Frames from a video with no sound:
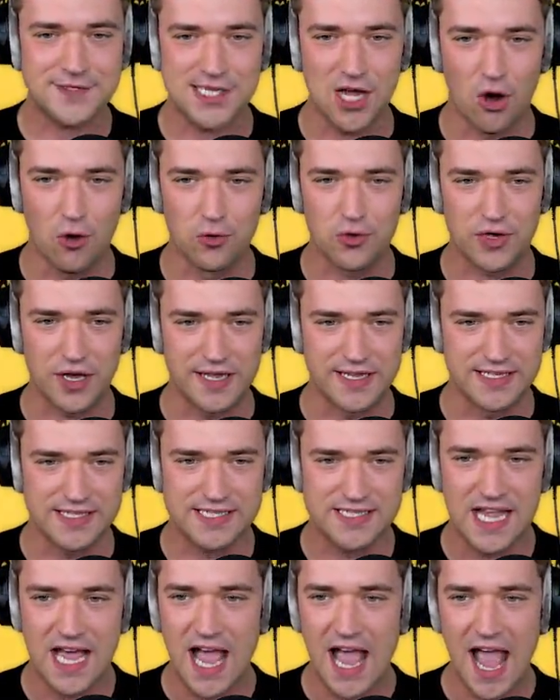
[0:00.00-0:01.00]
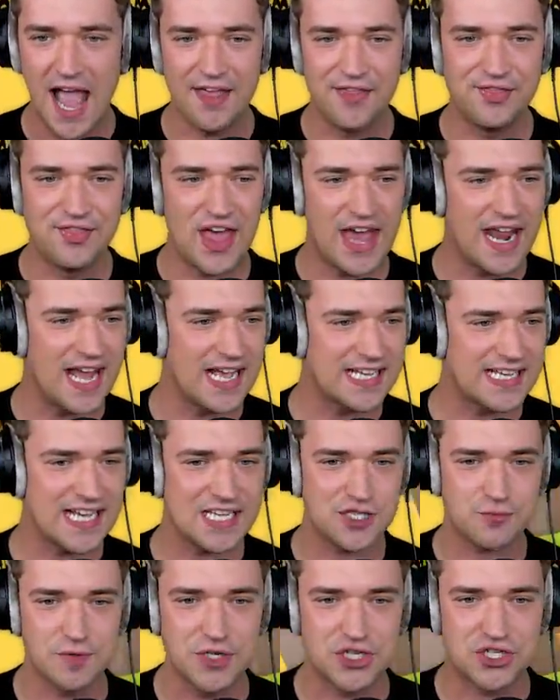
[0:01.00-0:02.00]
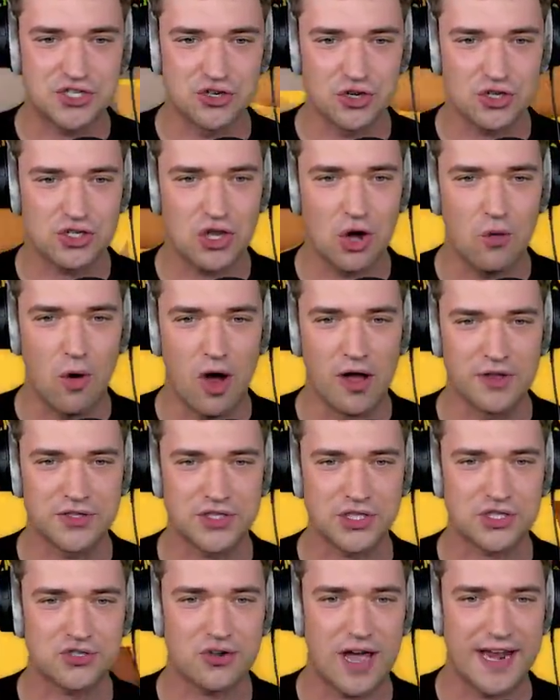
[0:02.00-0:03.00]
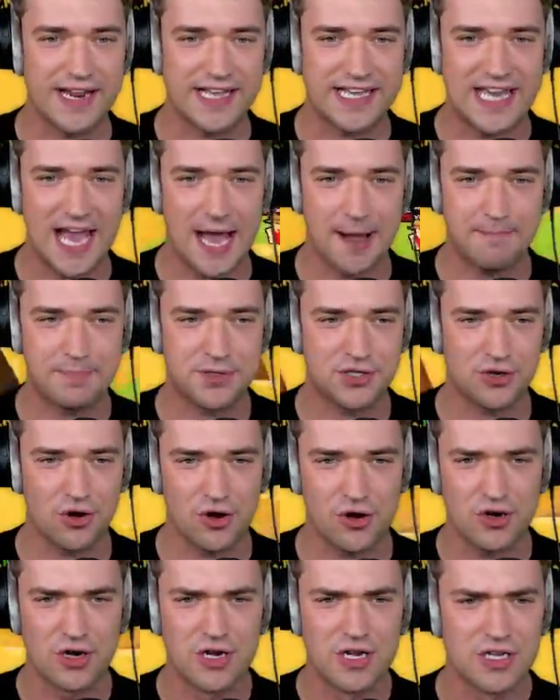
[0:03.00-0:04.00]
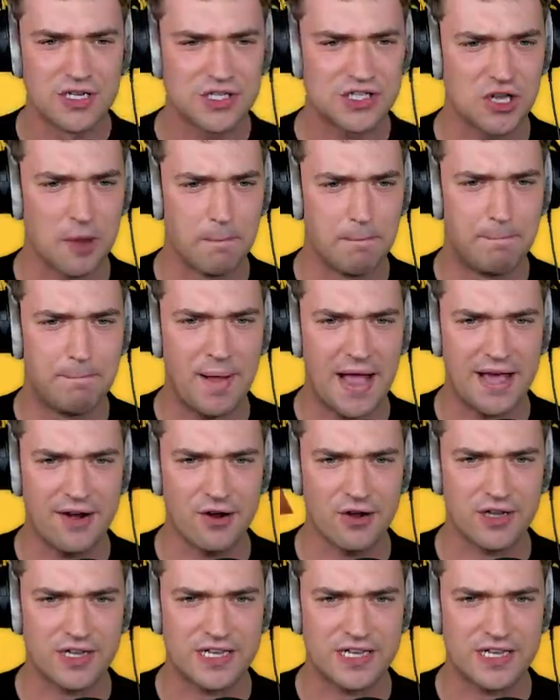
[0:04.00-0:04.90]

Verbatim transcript: tokens, and then I guess we should go on to try to capture some better